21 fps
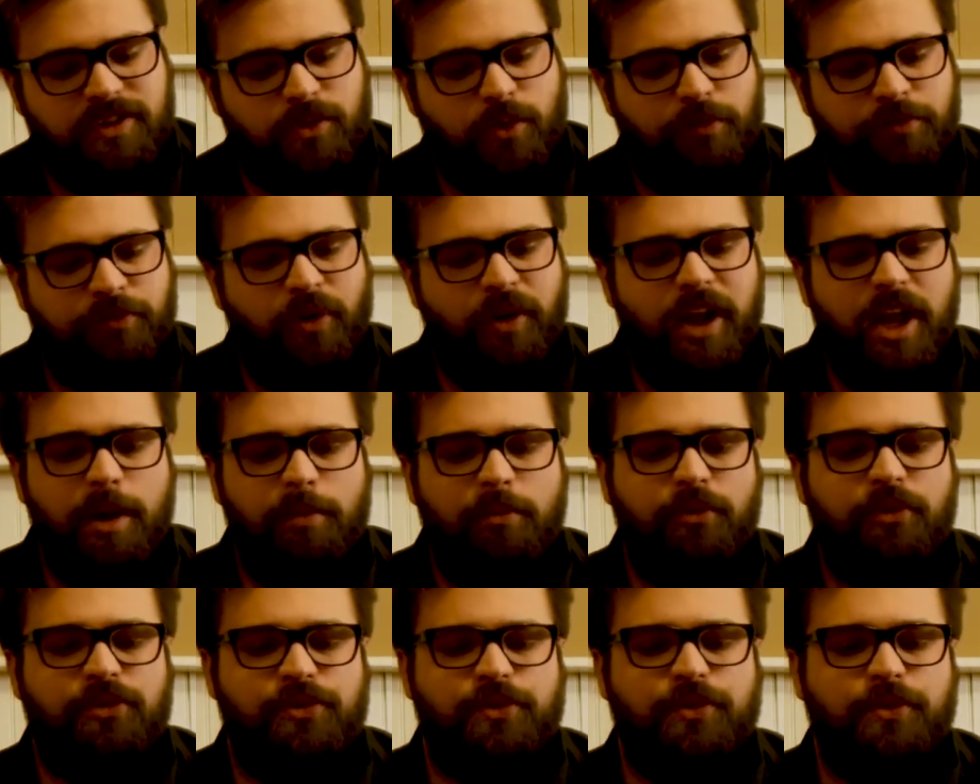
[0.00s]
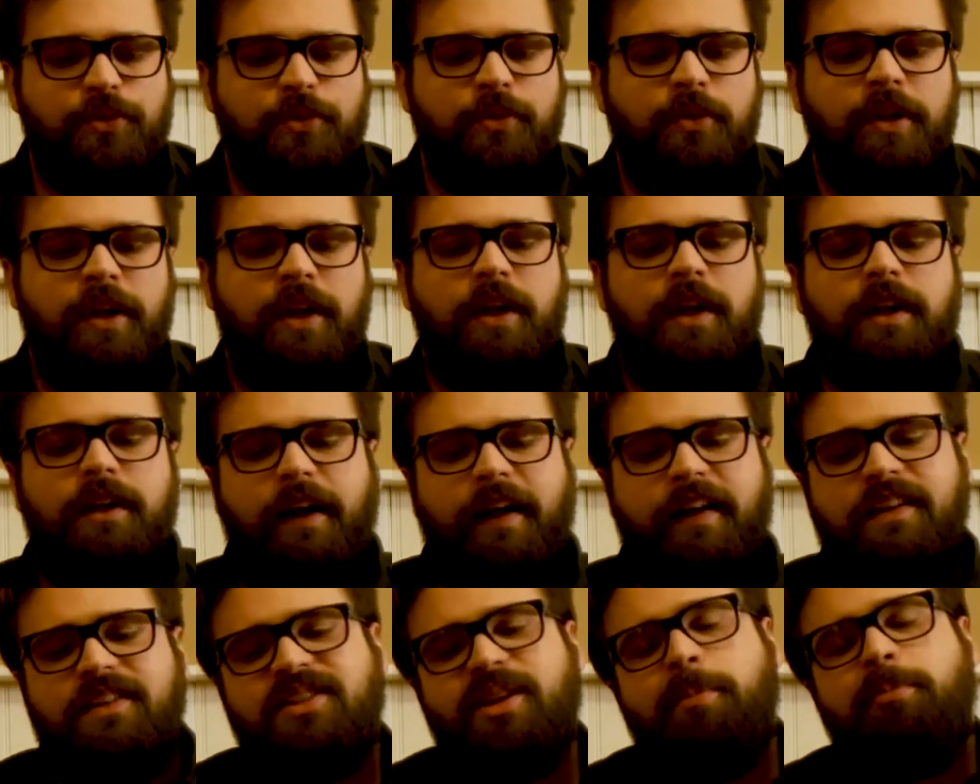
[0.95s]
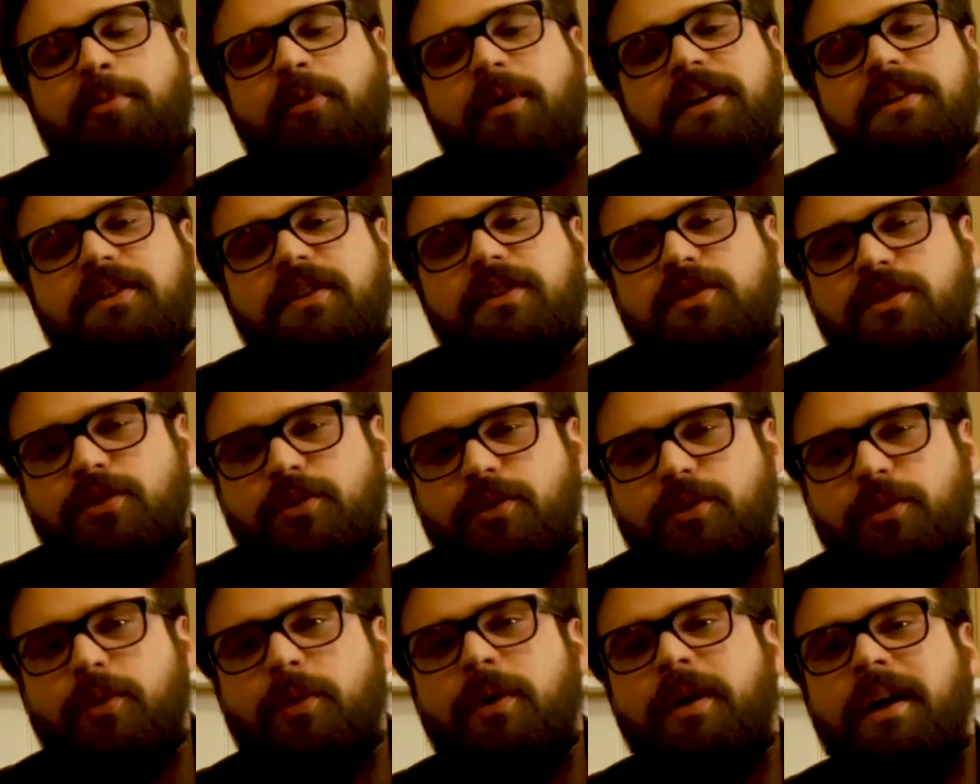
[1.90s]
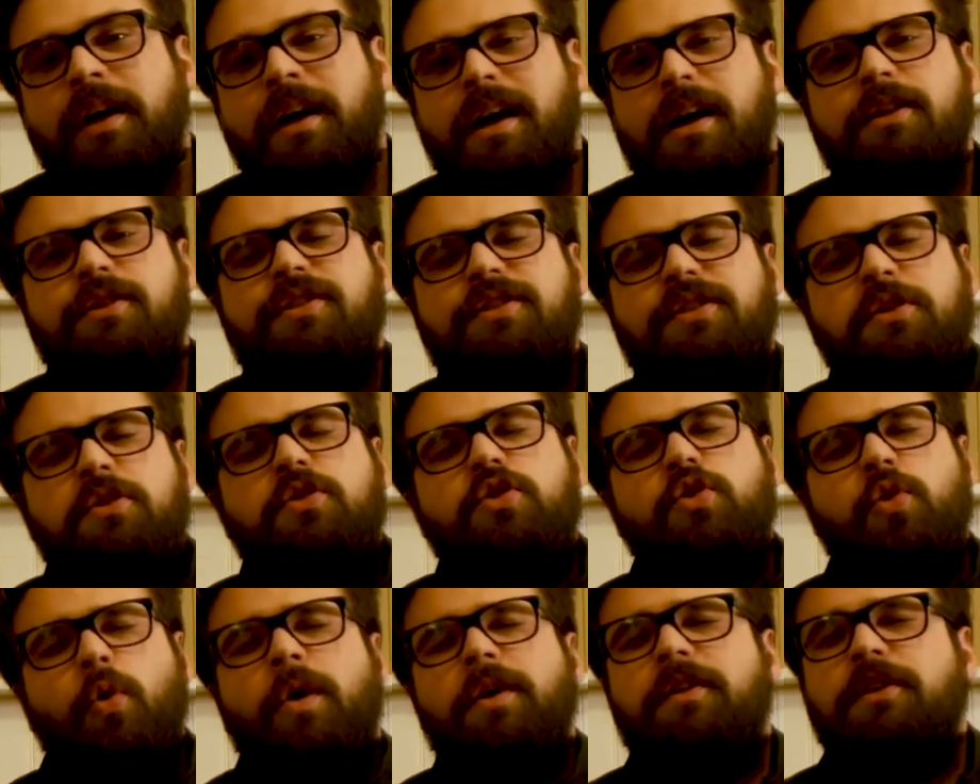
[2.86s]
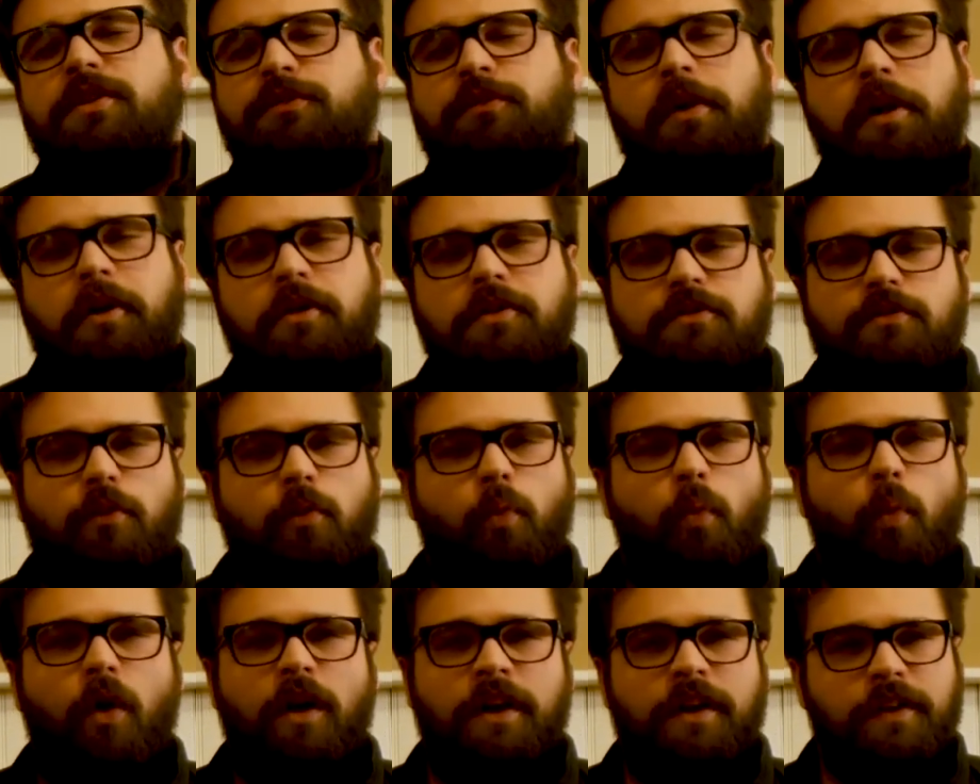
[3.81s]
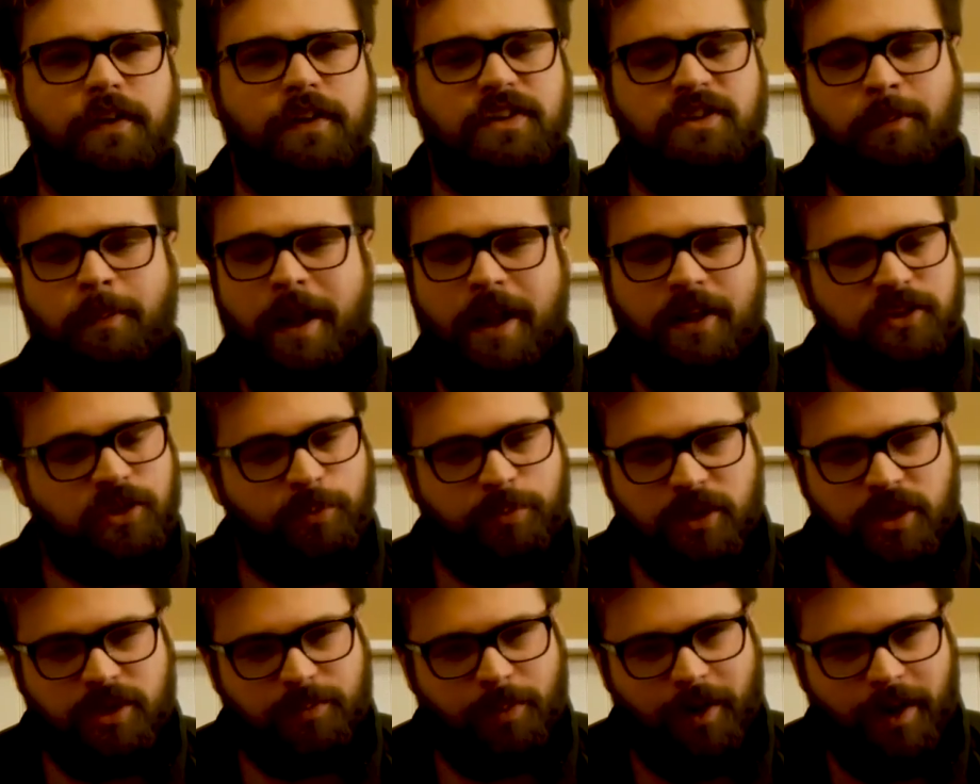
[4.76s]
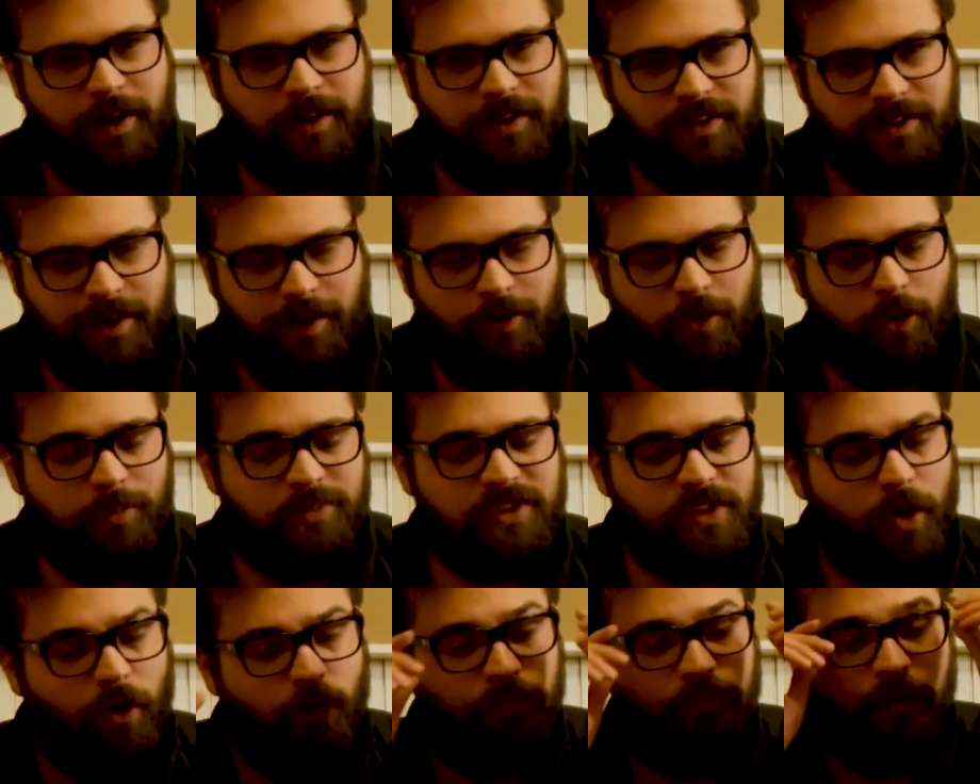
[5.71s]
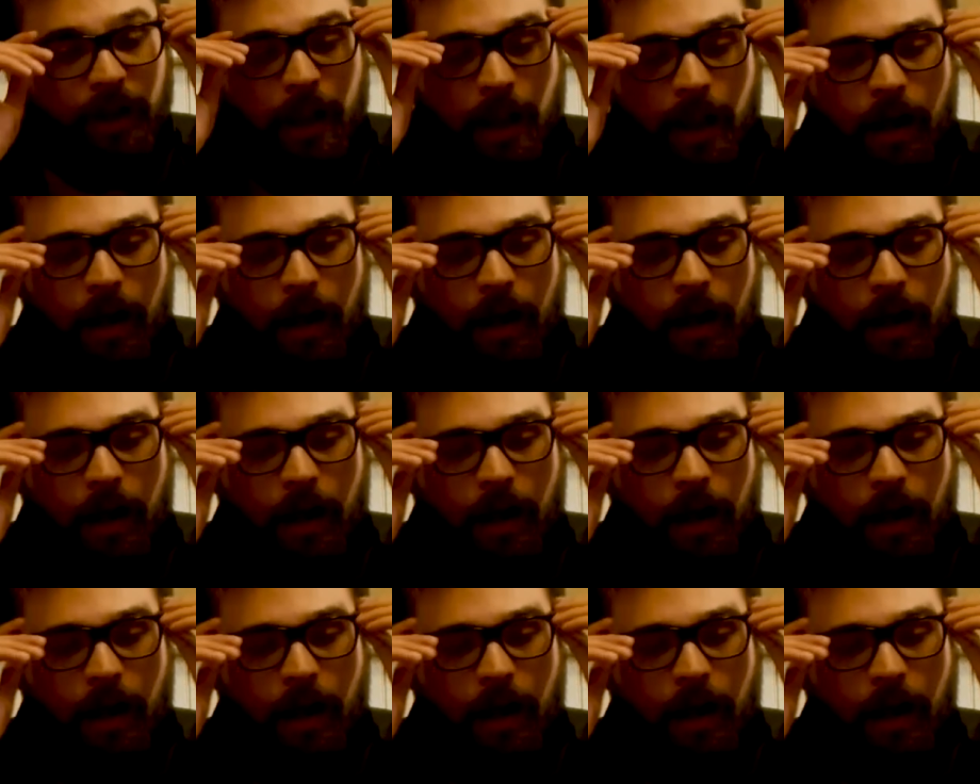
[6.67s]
So if you're able to kind of separate the two and just enjoy this fragrance for what it is, a masterpiece by Andy Tauer himself,